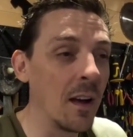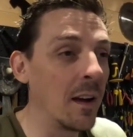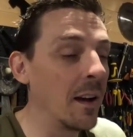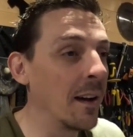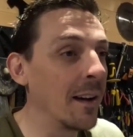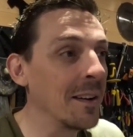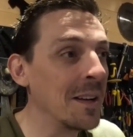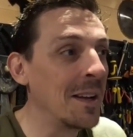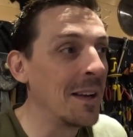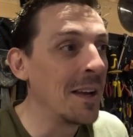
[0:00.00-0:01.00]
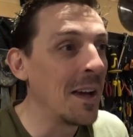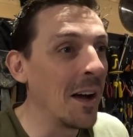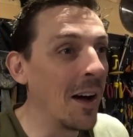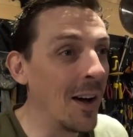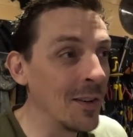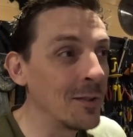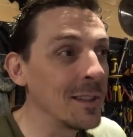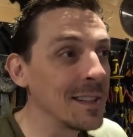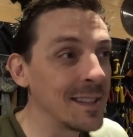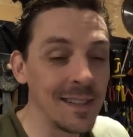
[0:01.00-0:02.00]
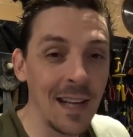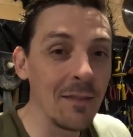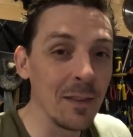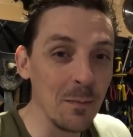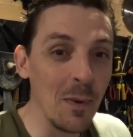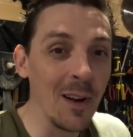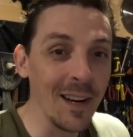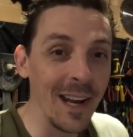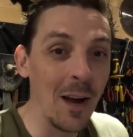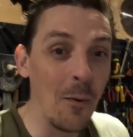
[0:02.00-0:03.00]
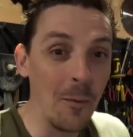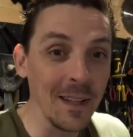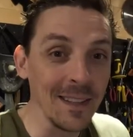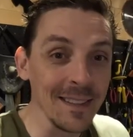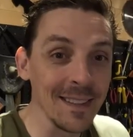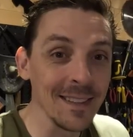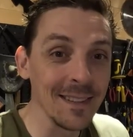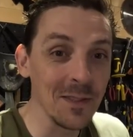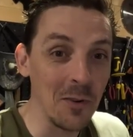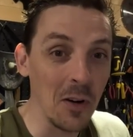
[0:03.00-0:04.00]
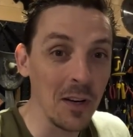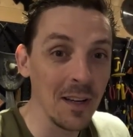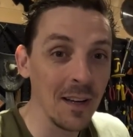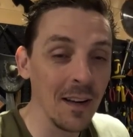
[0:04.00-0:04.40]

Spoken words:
107-mile-an-hour winds struck,